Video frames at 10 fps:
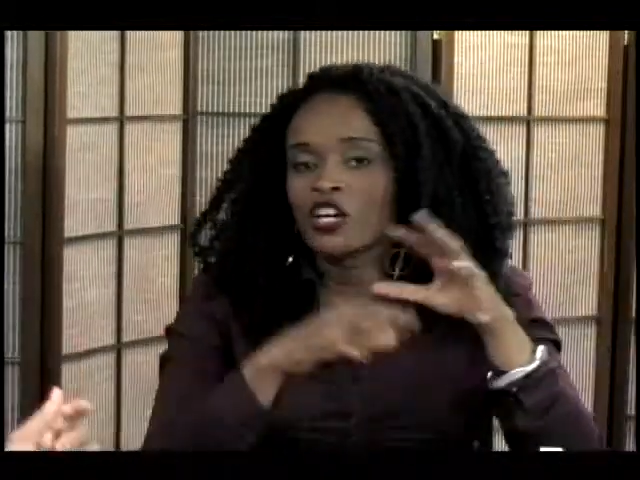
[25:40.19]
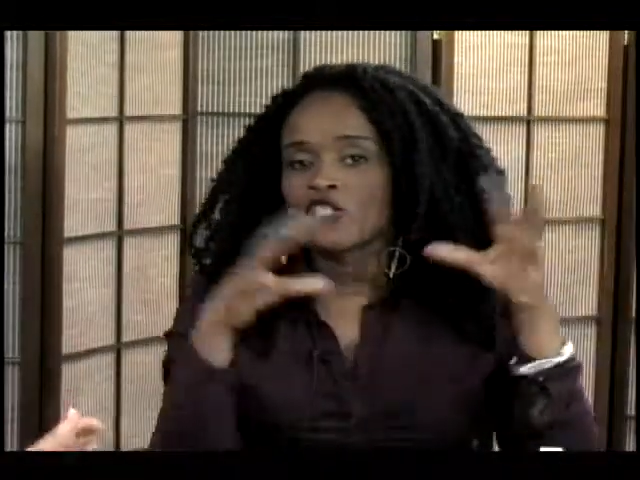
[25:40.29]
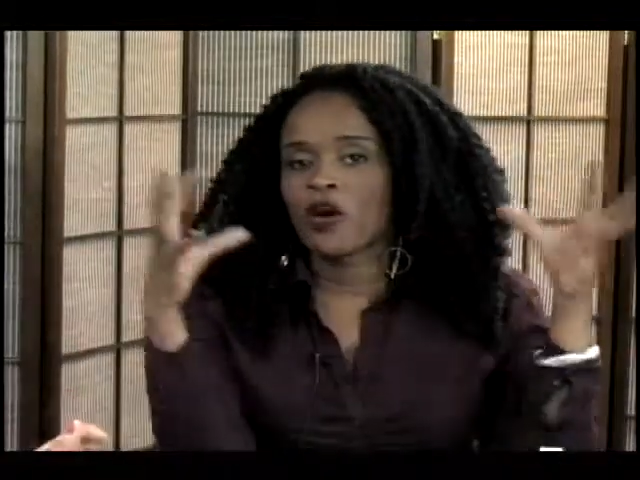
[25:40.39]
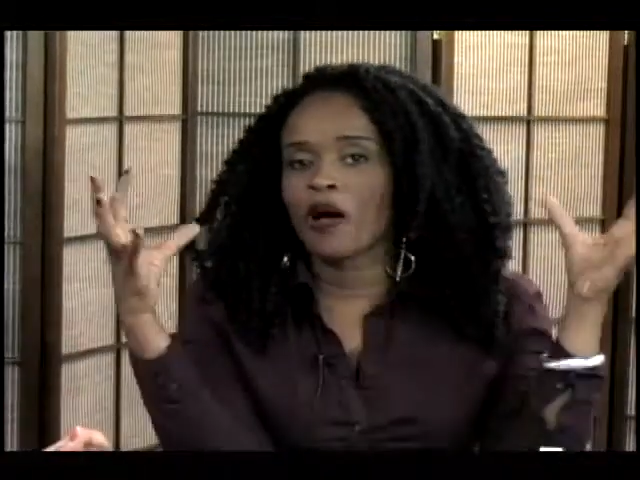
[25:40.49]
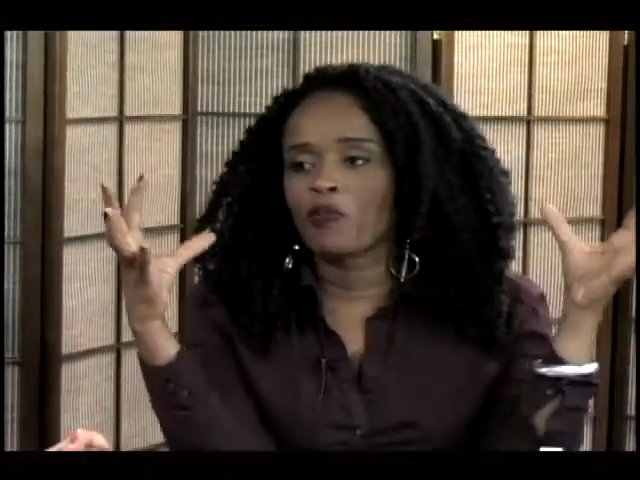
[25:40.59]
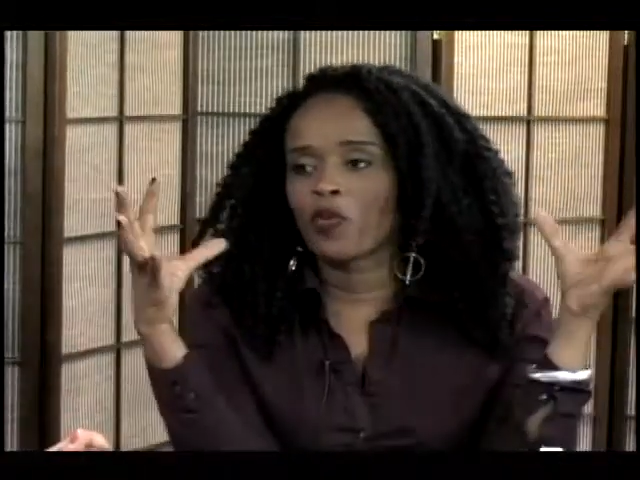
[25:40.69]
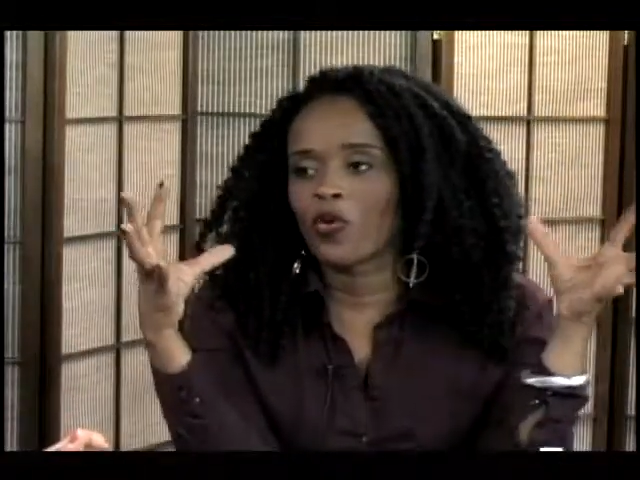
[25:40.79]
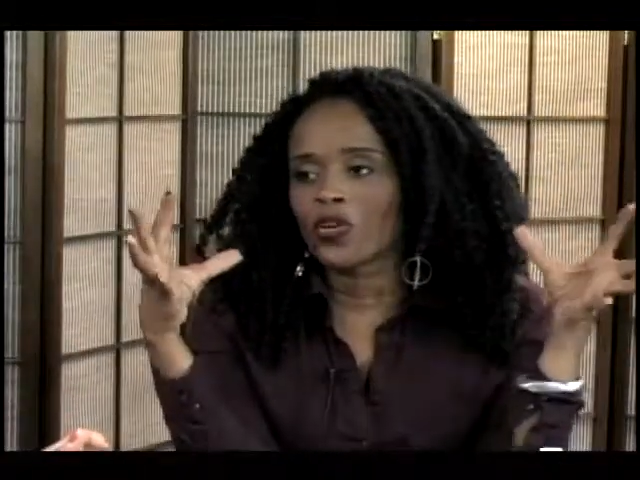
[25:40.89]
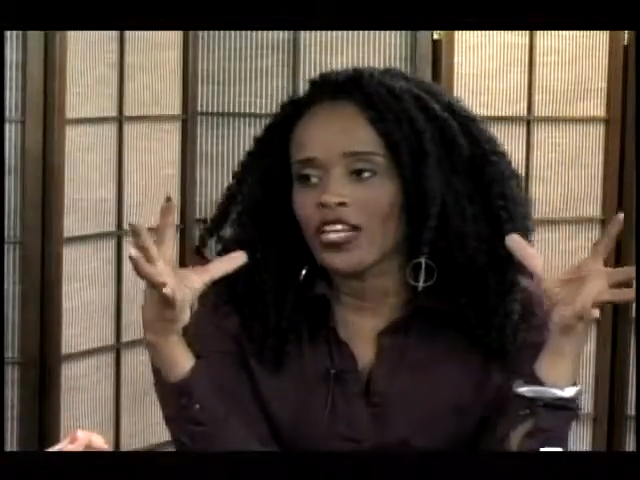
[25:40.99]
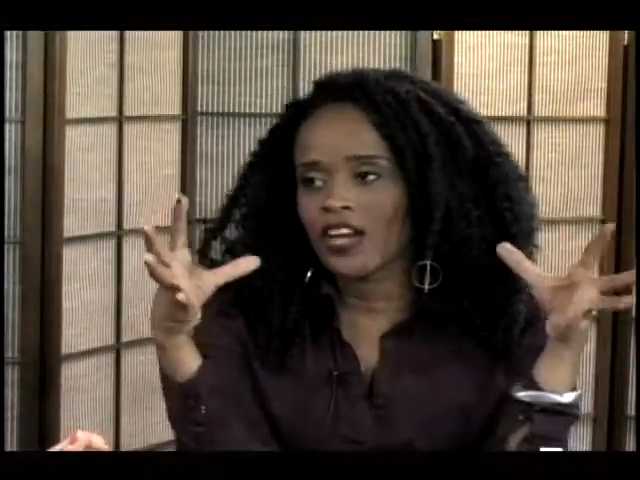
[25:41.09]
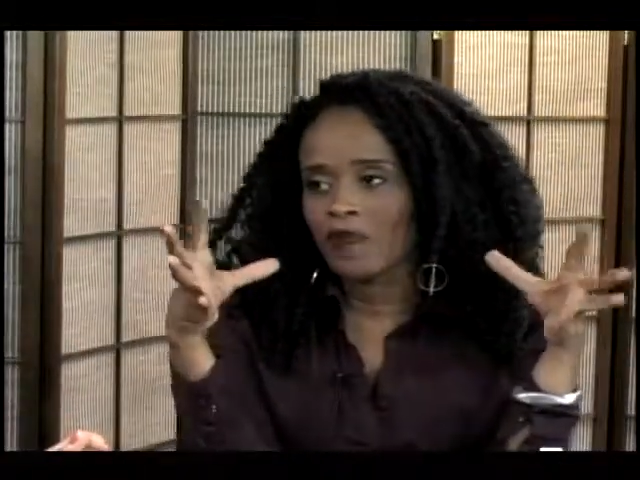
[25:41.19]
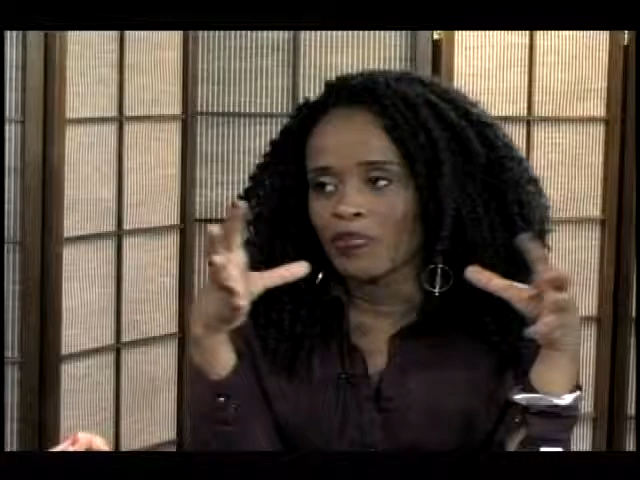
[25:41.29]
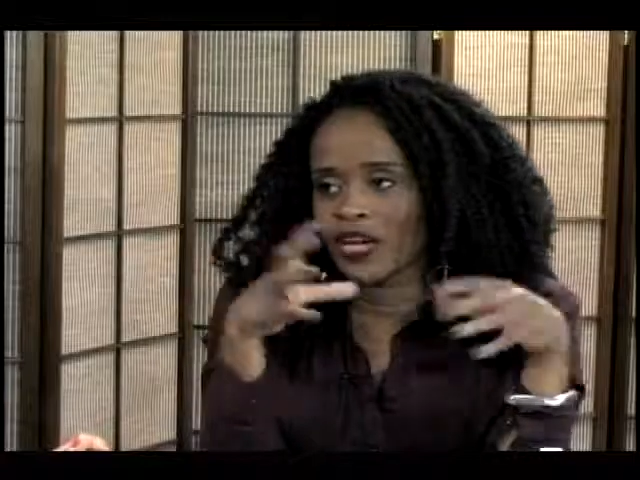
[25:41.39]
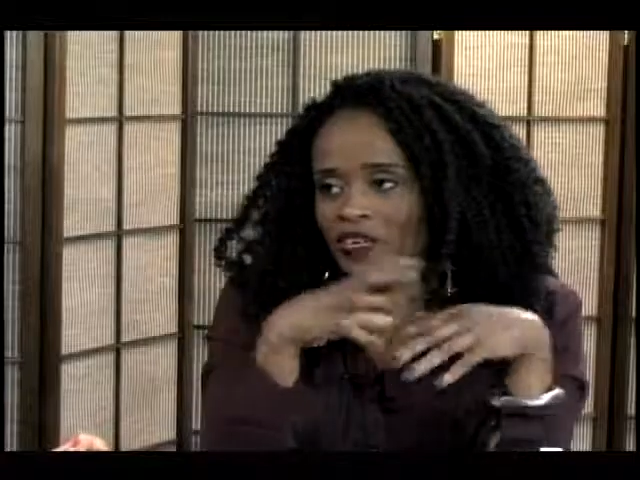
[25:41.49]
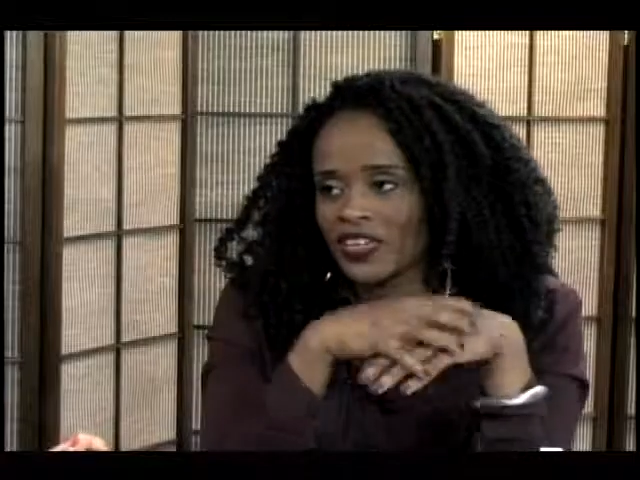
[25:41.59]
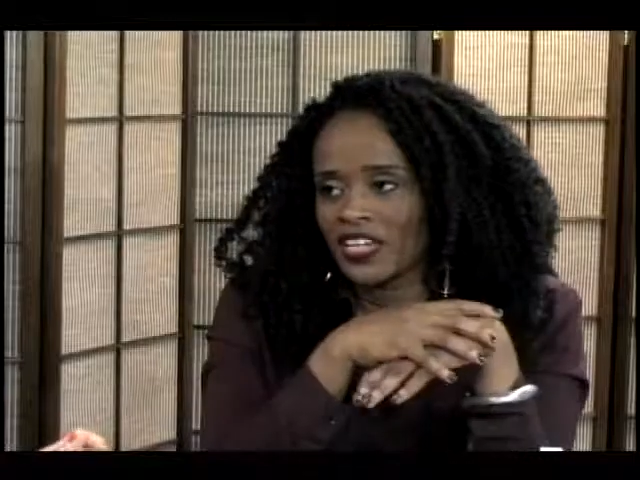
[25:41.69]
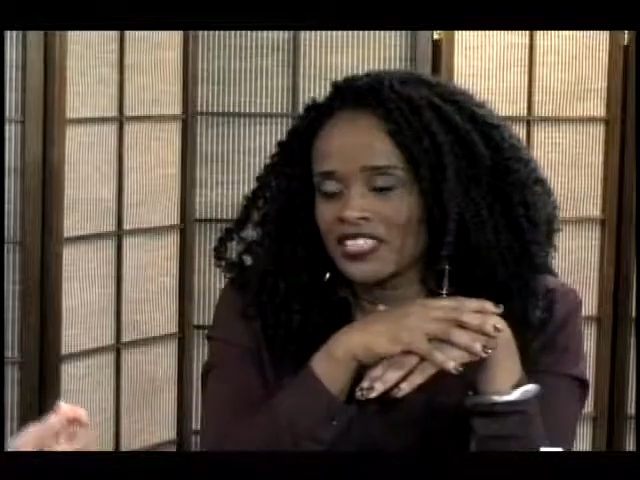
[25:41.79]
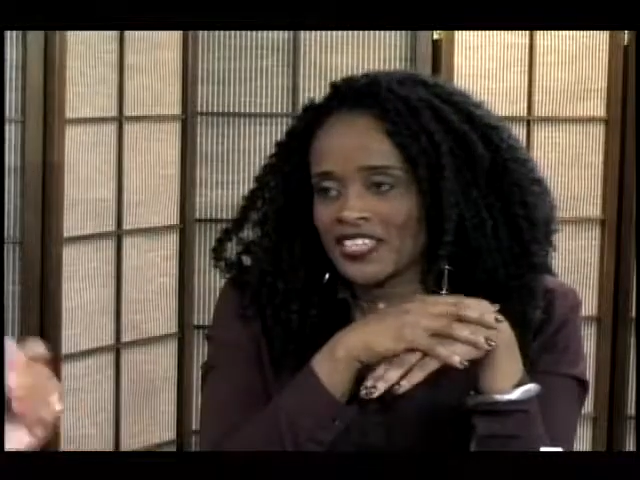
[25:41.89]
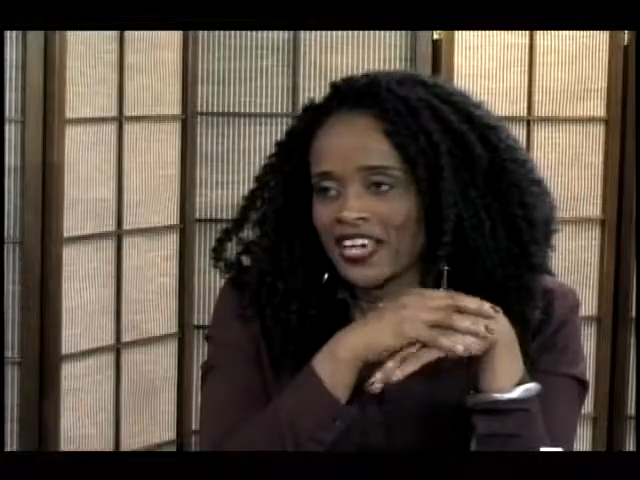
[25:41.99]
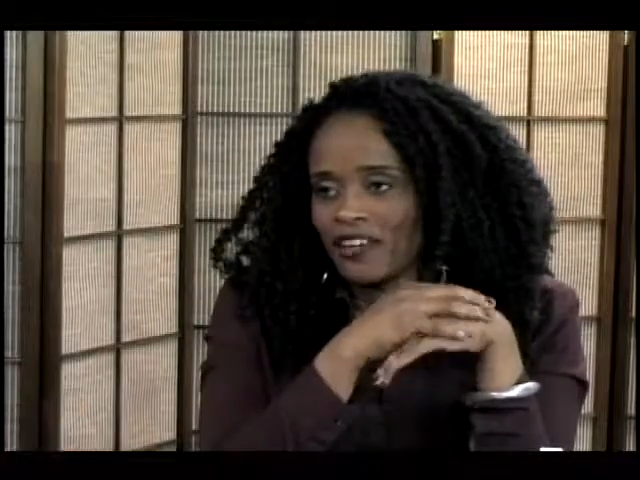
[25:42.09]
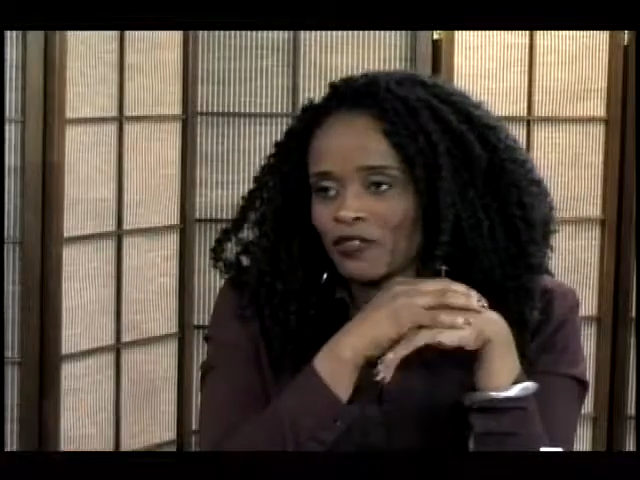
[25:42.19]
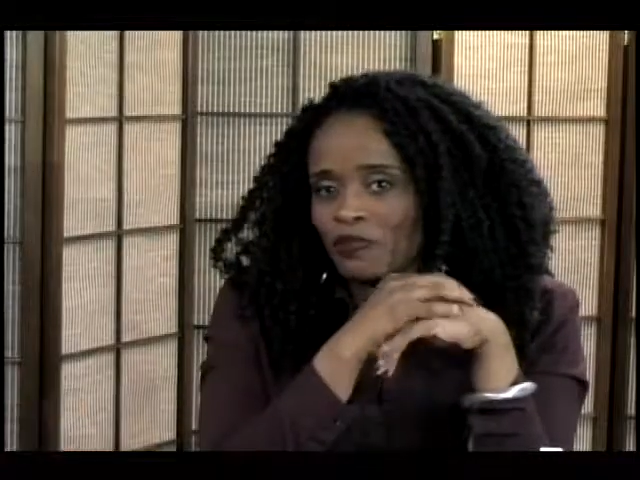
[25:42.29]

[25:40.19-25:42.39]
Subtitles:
So I'm working on paring it down.